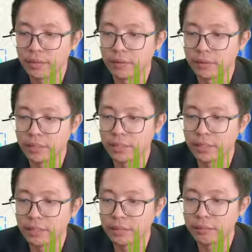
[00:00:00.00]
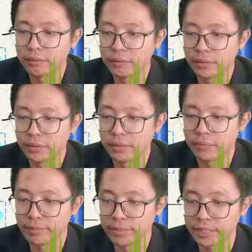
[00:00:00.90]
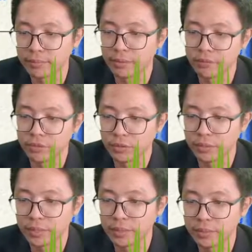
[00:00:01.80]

Okay, don't want to mess up my drawing.